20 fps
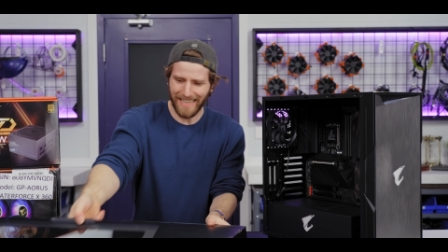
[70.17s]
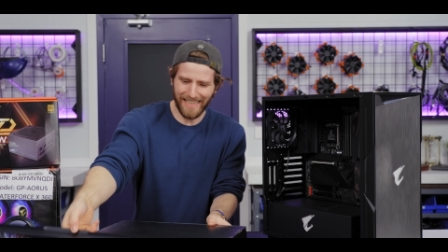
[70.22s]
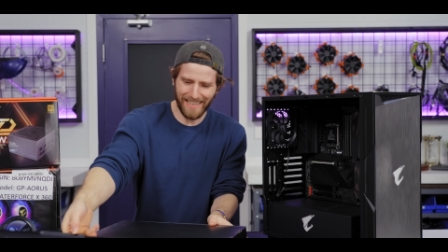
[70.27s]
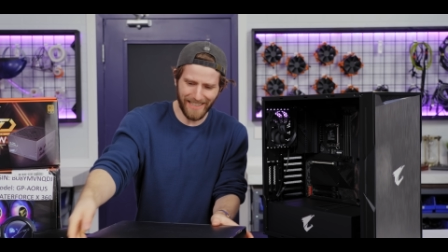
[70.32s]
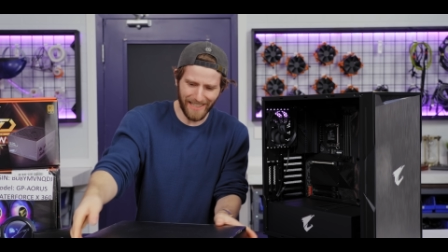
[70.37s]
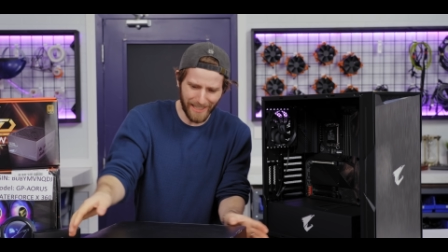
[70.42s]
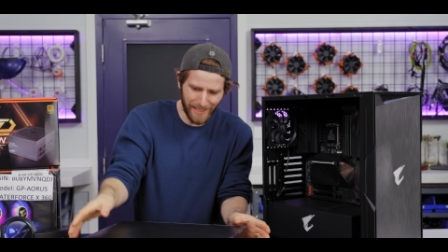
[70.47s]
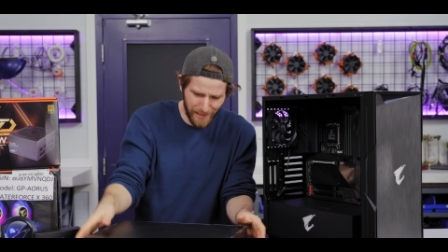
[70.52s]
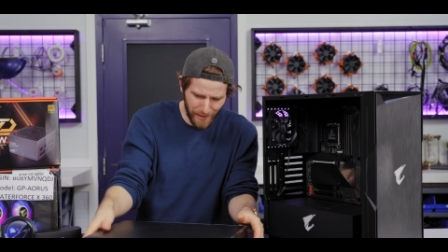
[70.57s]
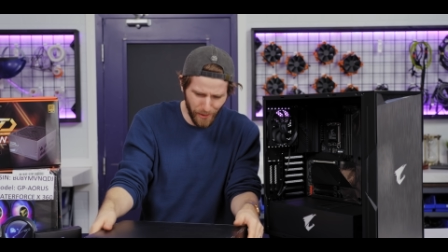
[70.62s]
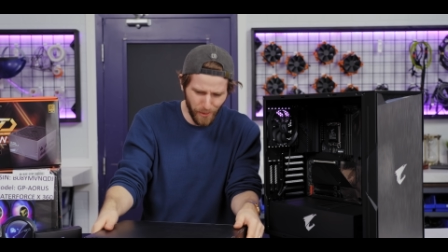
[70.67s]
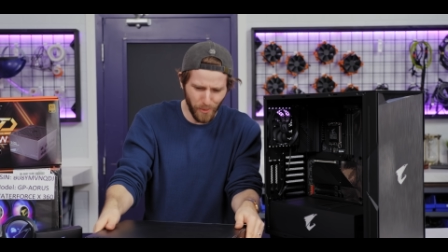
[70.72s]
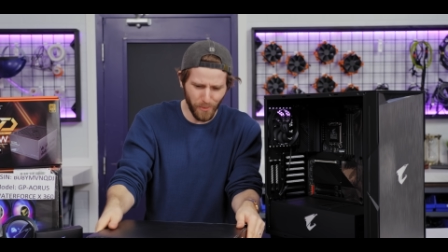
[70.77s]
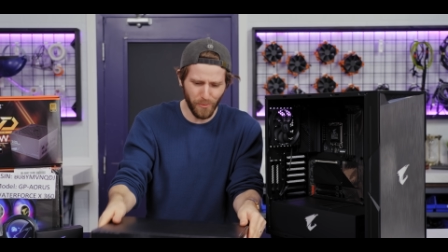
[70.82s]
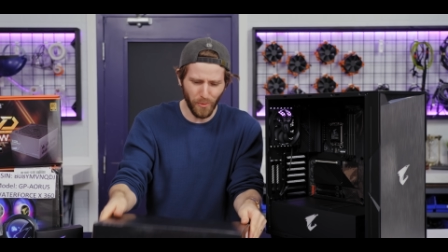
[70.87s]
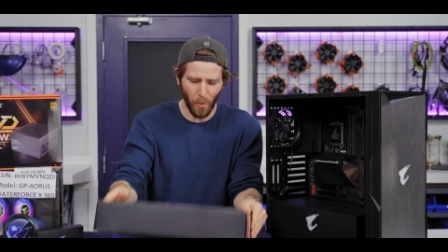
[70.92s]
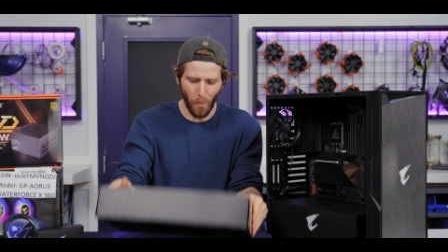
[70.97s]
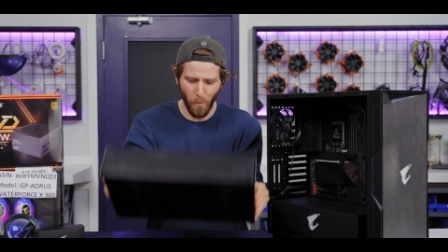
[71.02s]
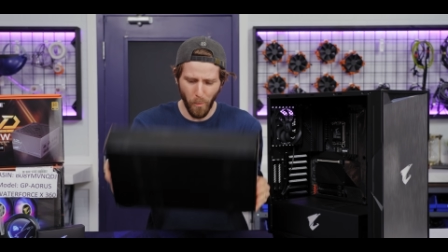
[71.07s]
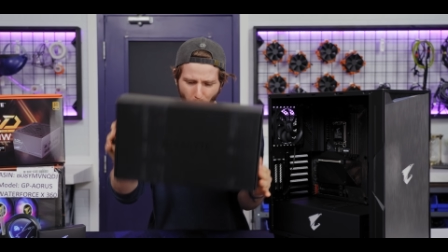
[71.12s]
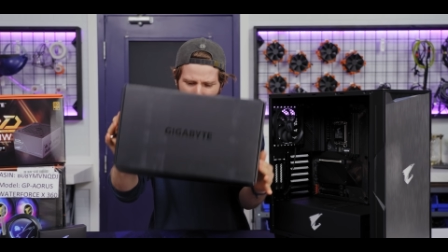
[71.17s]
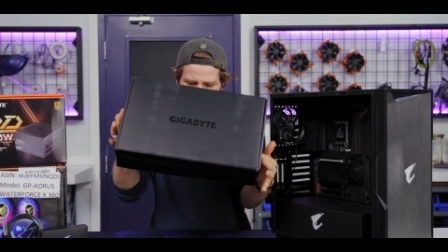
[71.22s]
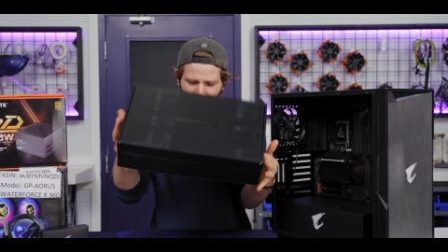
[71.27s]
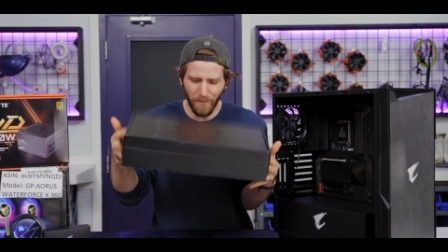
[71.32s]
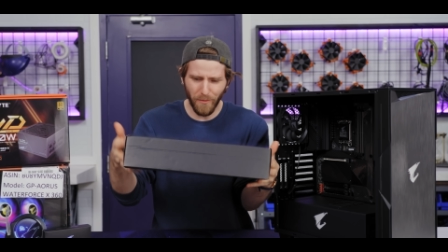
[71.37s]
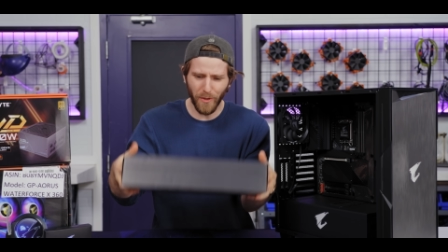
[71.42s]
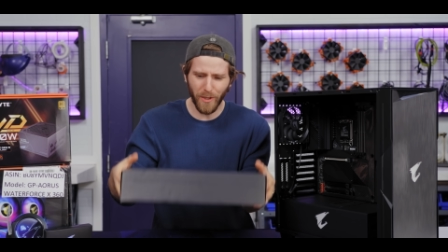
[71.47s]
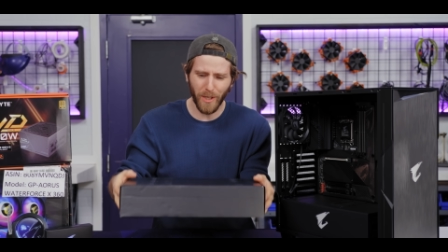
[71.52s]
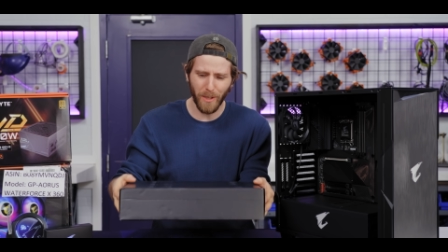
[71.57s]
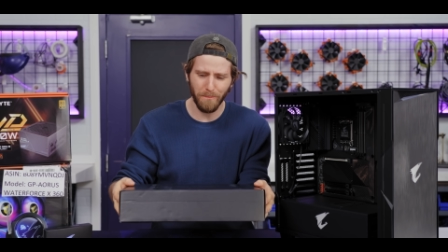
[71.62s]
it includes one
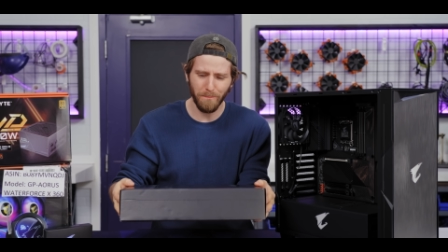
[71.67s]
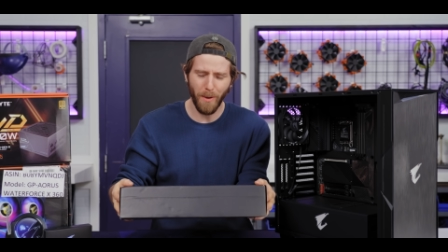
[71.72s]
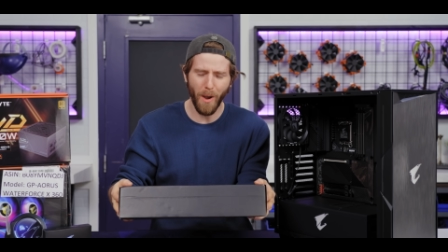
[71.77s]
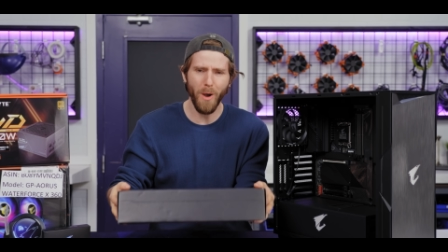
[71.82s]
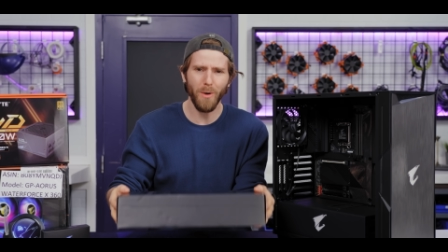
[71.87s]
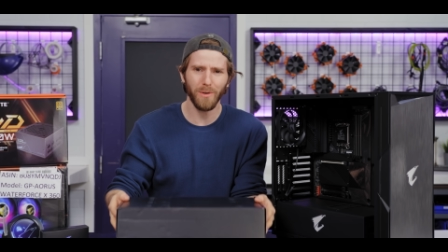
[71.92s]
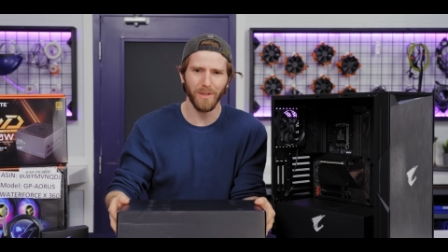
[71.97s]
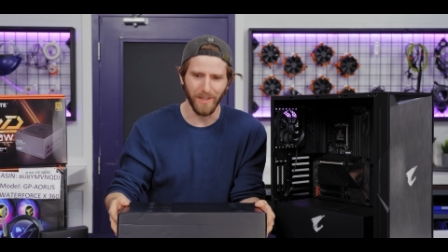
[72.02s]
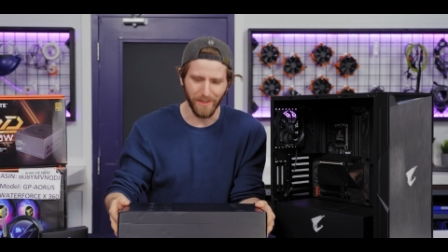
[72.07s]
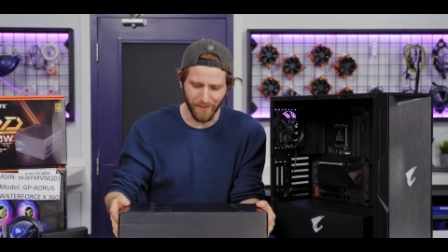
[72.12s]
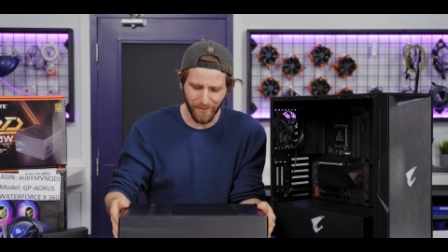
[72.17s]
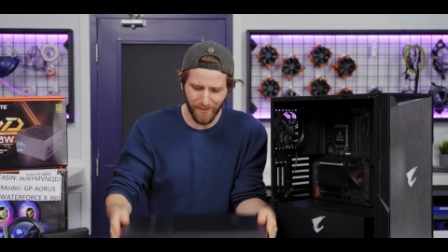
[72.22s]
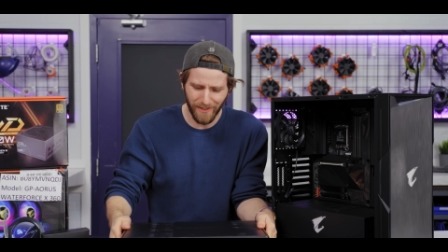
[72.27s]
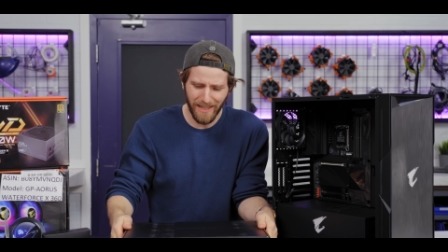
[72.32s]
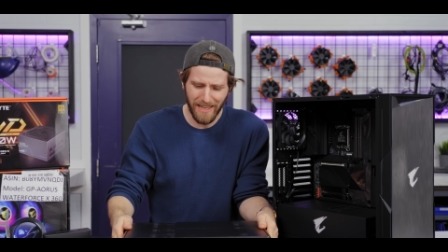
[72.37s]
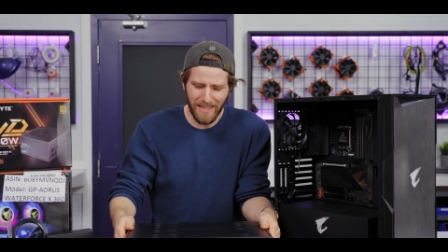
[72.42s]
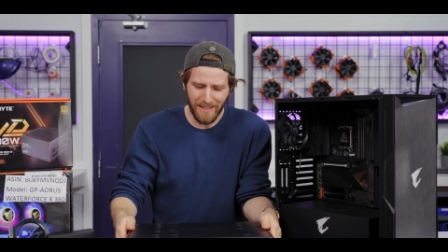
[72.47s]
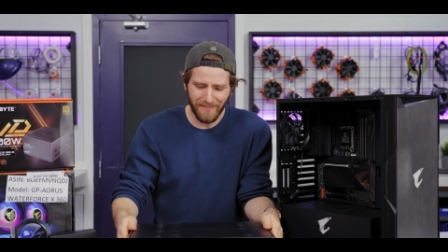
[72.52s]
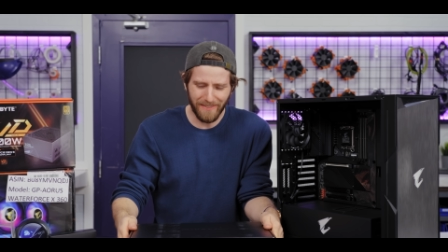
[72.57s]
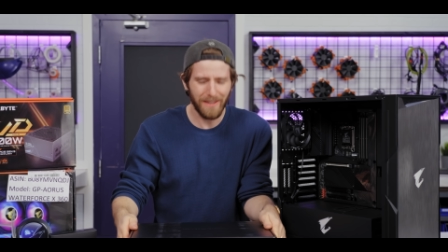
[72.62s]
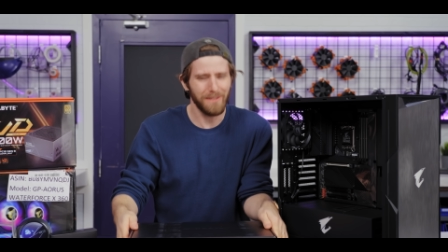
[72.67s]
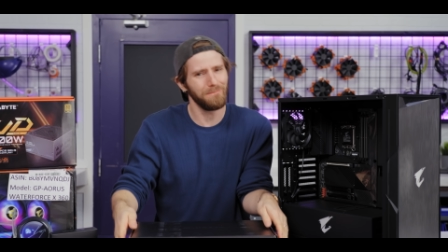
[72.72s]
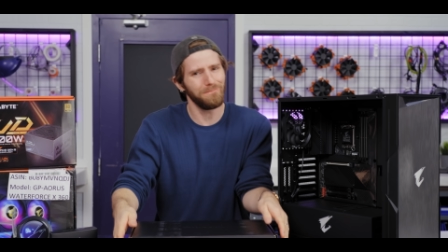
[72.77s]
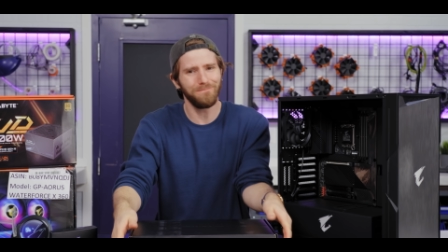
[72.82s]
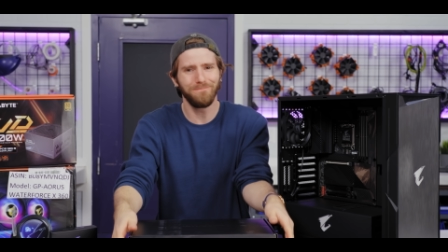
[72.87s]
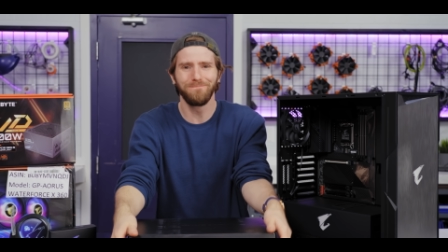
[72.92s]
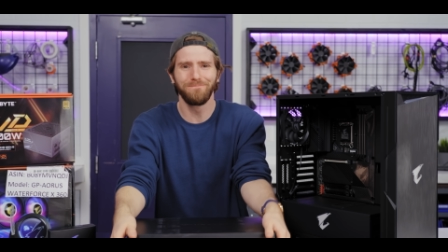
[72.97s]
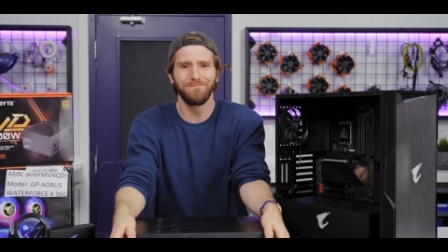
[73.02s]
of the components that